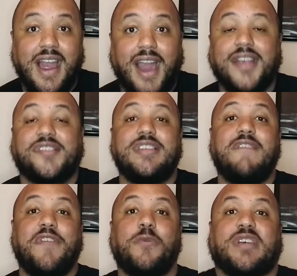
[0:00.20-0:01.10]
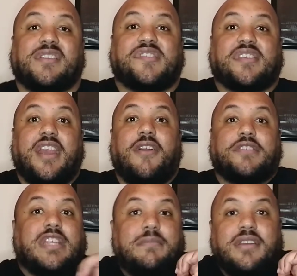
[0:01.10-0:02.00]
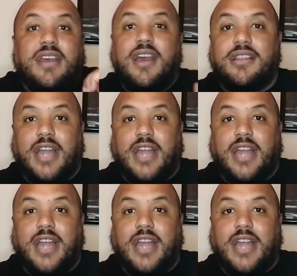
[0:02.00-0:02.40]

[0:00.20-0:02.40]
I could see if he was like the scared, timid,